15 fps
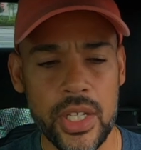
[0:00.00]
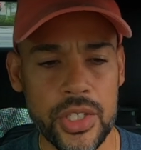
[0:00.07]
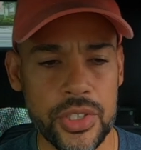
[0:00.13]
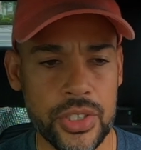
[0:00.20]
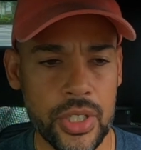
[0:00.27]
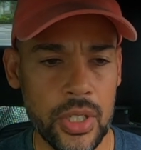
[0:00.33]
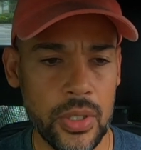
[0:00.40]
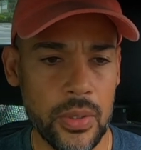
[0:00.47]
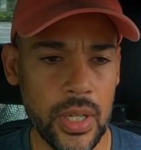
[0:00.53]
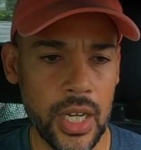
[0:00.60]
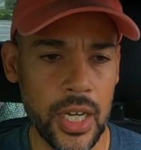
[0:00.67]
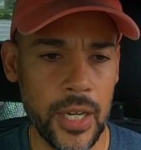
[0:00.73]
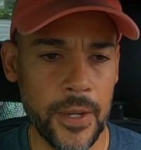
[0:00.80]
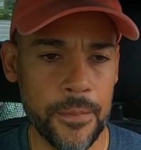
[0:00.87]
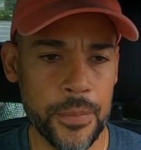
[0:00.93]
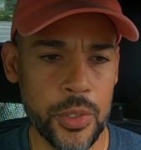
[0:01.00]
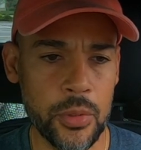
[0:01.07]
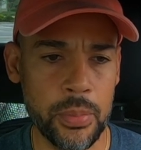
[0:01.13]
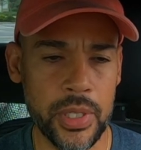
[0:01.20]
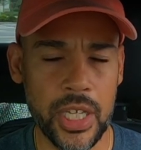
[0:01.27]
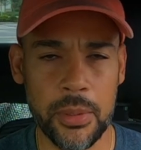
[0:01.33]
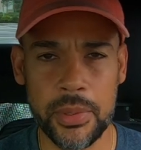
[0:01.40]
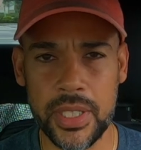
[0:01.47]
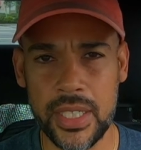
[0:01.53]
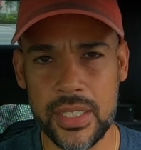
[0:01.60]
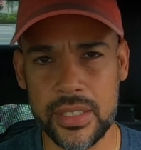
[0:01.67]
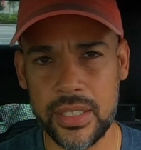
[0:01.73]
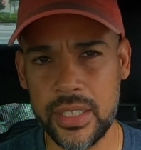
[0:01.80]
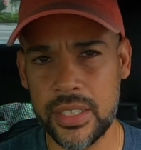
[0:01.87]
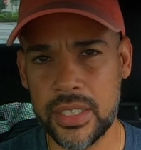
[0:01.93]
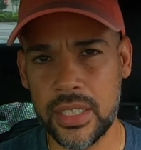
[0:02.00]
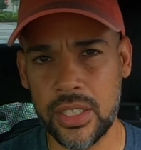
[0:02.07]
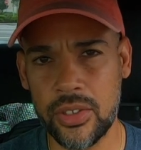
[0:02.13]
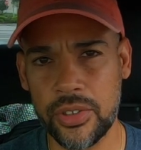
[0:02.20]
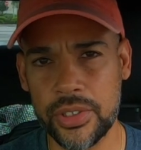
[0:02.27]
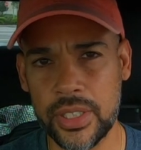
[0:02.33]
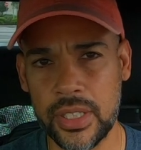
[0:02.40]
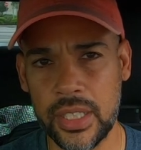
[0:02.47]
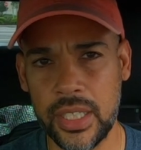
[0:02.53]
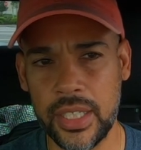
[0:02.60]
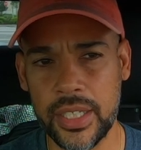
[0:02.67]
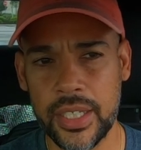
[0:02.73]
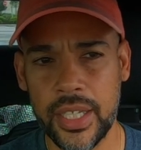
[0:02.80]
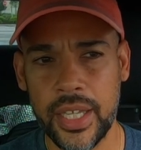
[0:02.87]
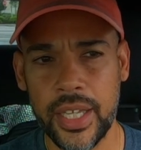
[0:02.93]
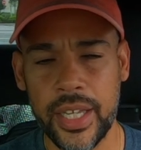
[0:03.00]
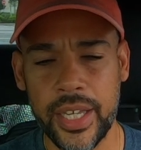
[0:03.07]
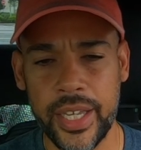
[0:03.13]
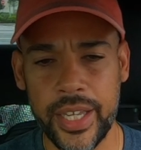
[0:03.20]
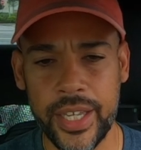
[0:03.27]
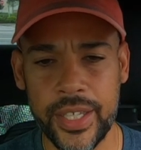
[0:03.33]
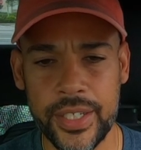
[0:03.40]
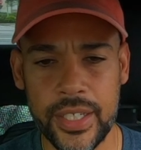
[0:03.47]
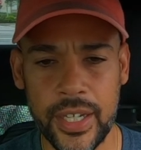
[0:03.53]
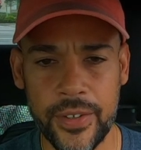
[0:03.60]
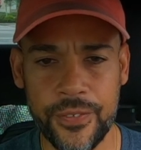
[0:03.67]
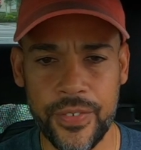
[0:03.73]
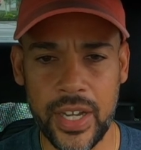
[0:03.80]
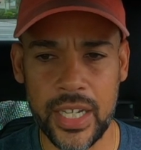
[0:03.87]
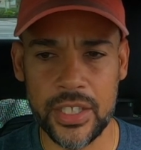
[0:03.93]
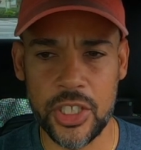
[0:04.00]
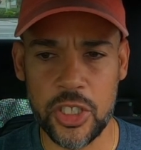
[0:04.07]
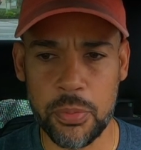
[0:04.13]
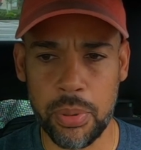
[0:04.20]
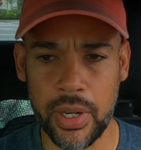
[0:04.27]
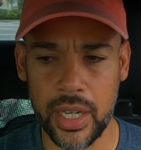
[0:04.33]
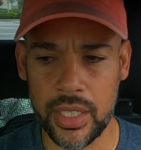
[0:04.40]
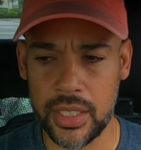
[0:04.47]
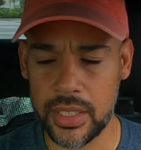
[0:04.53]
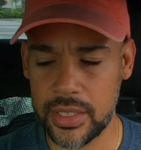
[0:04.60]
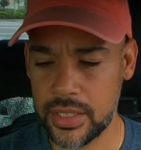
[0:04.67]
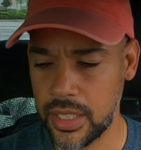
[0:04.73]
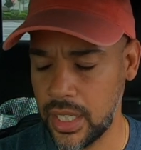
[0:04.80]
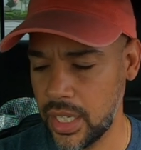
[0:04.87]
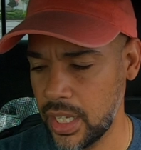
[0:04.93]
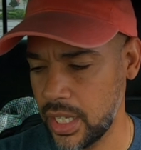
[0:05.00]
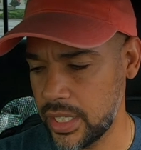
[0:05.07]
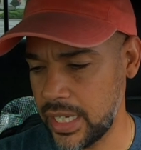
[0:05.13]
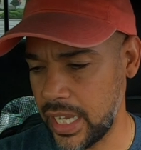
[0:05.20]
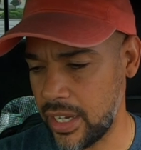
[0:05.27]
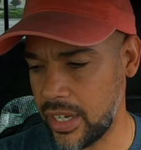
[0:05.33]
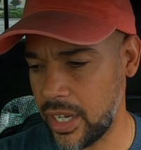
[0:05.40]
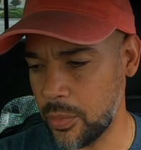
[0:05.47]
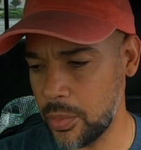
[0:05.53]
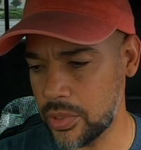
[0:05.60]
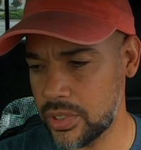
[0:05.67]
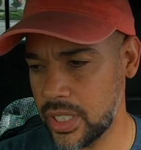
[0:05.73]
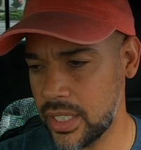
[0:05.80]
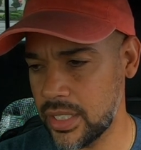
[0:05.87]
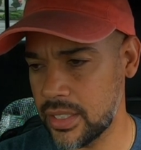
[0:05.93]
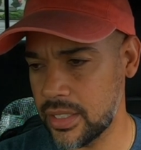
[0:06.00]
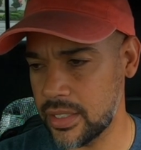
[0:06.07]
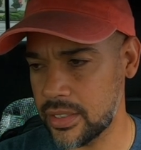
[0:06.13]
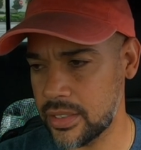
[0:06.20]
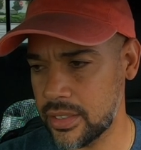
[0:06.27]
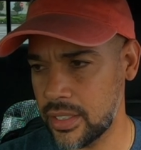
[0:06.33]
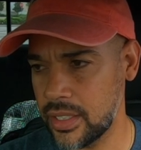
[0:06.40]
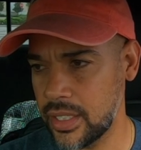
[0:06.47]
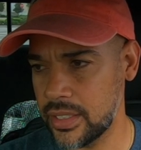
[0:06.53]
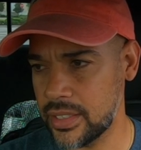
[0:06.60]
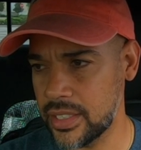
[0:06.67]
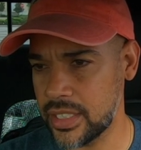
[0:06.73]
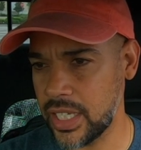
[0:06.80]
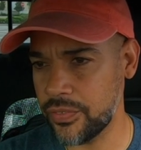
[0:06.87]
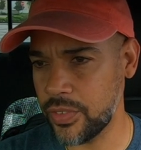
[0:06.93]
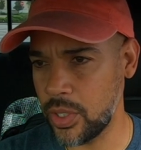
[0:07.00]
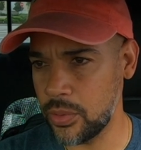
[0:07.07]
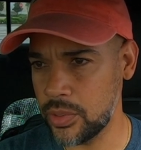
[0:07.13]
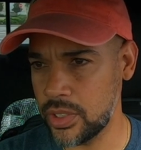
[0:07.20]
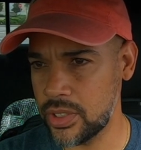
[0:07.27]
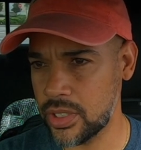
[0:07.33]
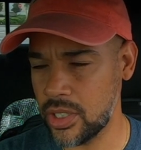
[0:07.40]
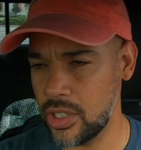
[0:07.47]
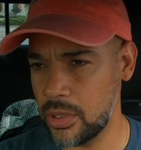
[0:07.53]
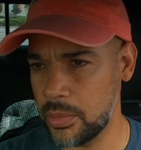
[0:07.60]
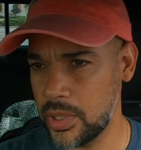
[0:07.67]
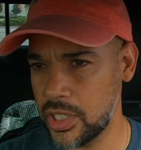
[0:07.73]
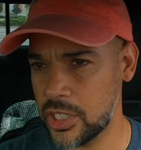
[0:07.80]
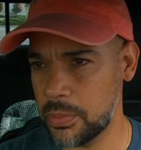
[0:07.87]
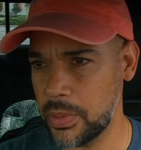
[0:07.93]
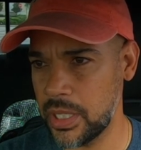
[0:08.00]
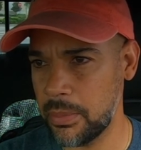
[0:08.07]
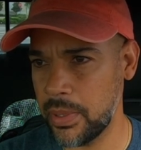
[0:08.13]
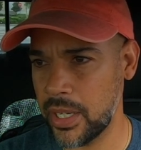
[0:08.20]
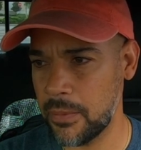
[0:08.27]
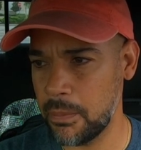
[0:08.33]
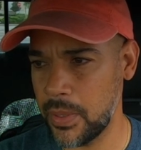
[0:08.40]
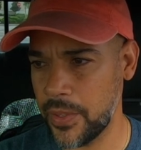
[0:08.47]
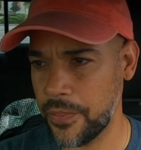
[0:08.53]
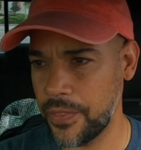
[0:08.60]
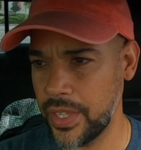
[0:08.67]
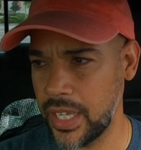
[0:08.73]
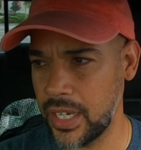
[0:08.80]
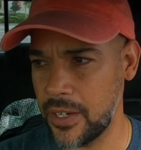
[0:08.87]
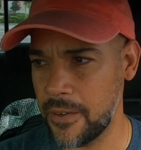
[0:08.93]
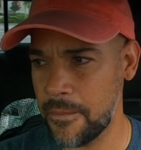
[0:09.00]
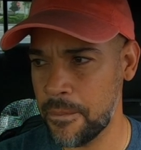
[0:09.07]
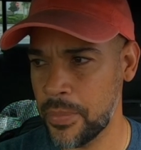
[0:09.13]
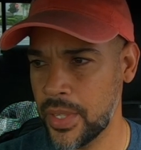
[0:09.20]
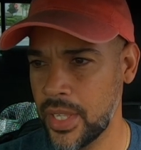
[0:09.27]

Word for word: So um, you'll be able to easily just click on the link and uh, find these products. Now, I will tell you this, since I've owned the Tacoma, it's been about a month now.